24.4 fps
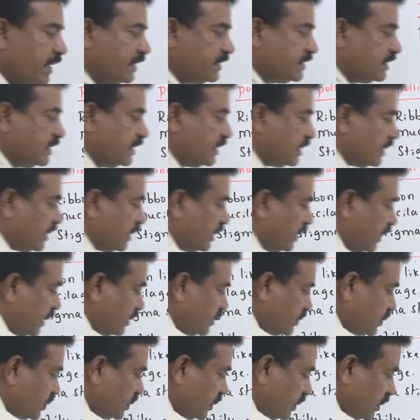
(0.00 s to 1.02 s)
agent.
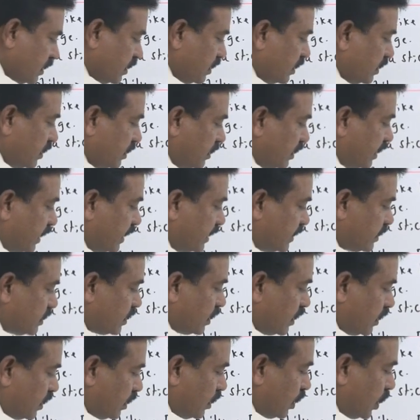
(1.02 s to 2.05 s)
Hence, there is
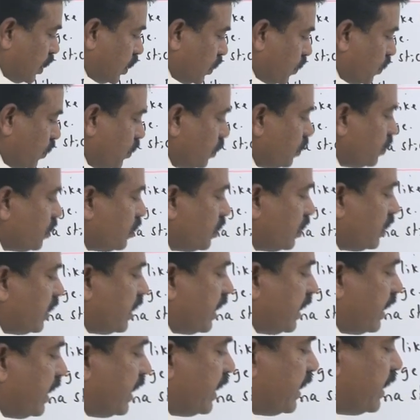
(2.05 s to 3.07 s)
no
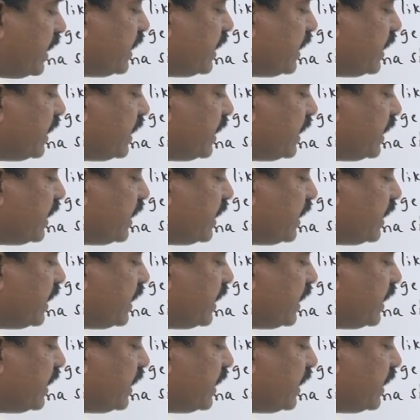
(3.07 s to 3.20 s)
a